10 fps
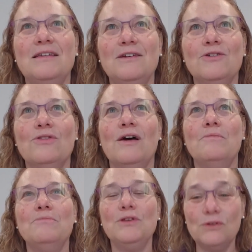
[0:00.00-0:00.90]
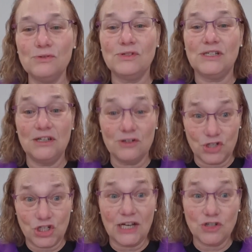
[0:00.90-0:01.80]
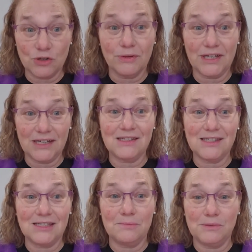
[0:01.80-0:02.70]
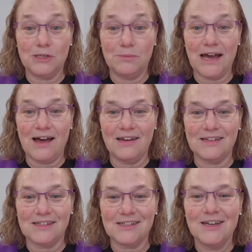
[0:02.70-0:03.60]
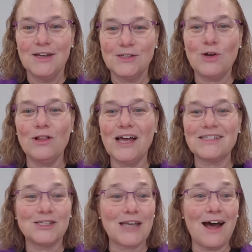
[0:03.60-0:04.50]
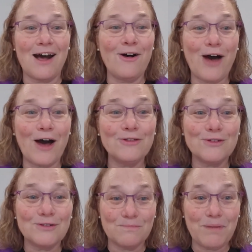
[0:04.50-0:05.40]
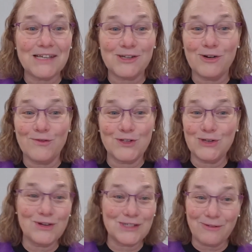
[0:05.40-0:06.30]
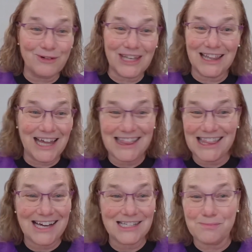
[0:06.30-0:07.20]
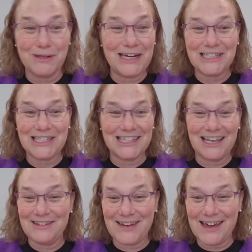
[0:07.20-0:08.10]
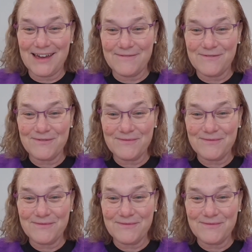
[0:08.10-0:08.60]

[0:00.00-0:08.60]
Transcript: hear them used interchangeably, to be honest. So Alexis, I'll pass it over to you because I really like the explanation that you gave.